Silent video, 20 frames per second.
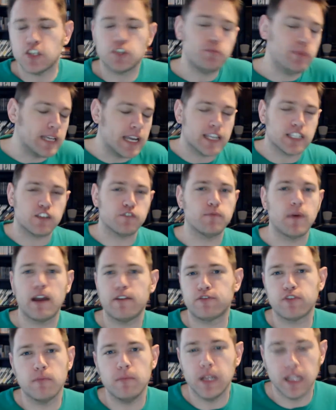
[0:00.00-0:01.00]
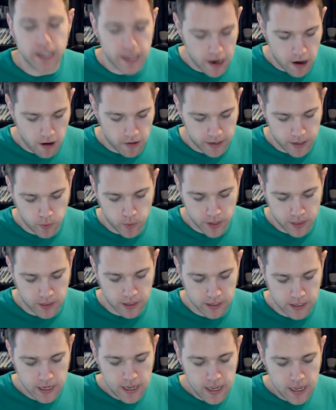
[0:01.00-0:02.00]
just because of my familiarity with
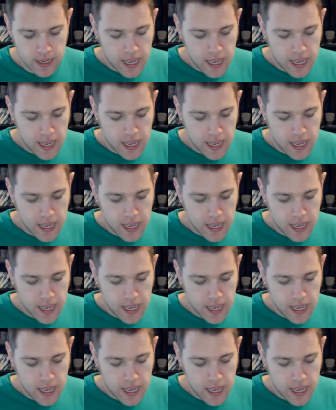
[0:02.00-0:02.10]
it.